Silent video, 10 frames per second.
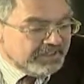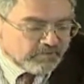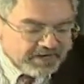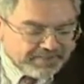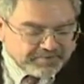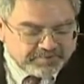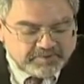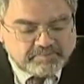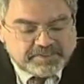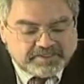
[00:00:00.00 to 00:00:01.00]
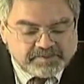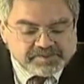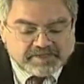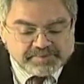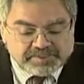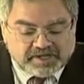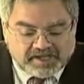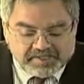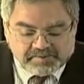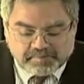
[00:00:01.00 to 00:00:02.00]
rather than being
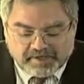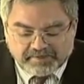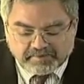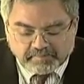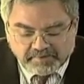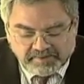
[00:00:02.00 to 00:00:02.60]
subsidized by them.